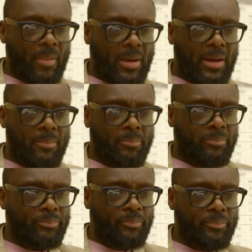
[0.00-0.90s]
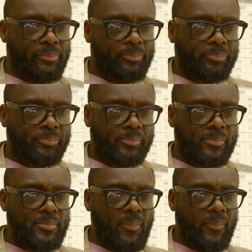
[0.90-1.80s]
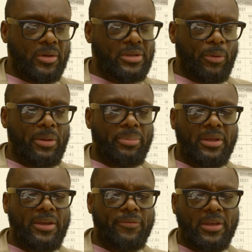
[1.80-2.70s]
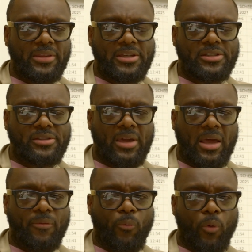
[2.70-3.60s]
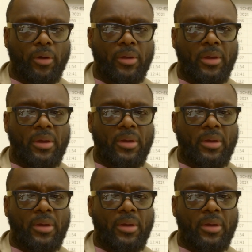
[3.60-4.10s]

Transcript: Because I really believe that this is the kind of work